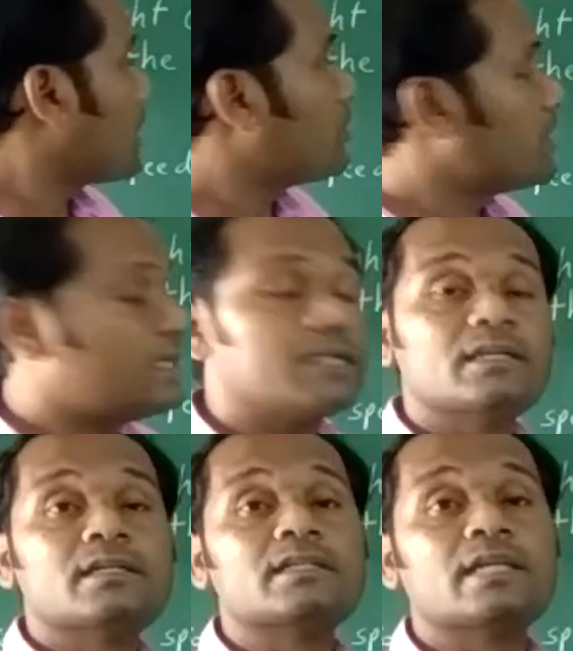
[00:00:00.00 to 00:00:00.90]
ground
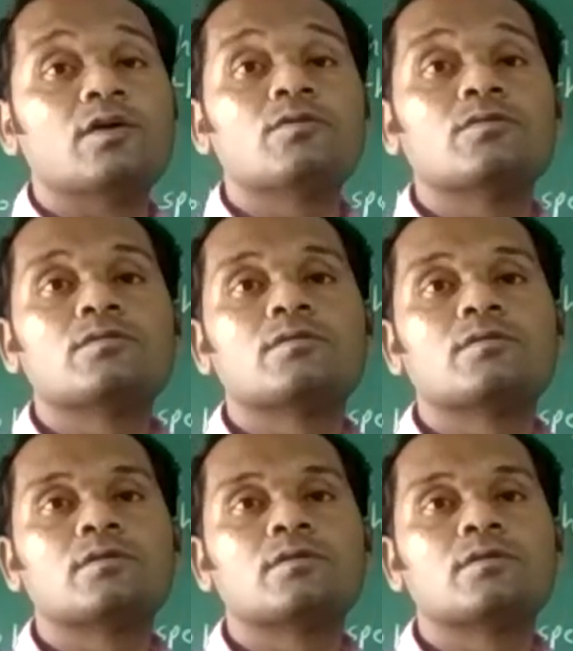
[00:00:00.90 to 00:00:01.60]
attack, they have